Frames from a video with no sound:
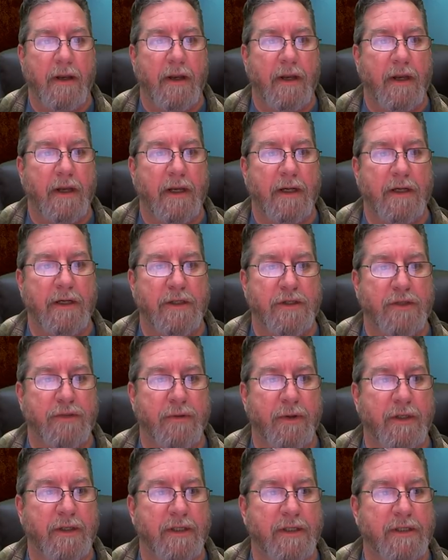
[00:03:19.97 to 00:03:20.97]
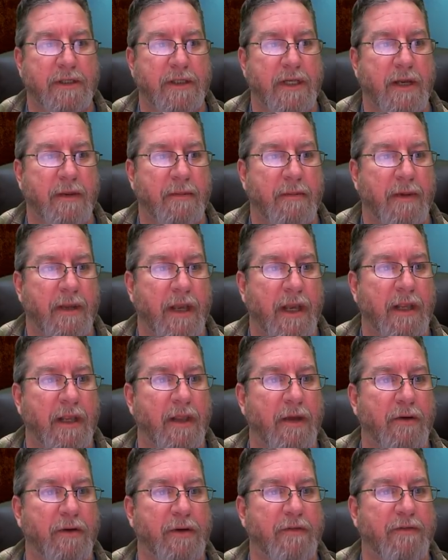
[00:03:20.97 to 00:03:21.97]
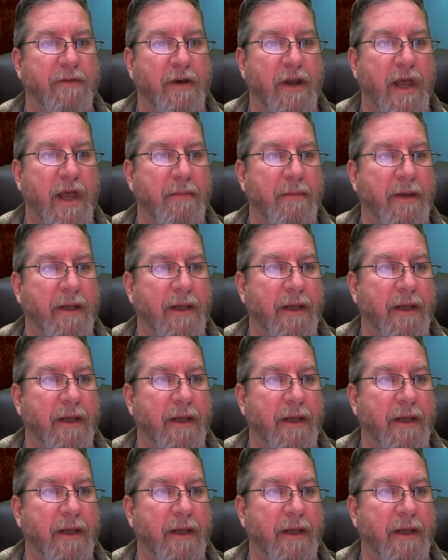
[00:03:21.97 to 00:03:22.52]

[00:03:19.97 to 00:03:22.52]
I gotta shrink this up. Hello, you forgot me.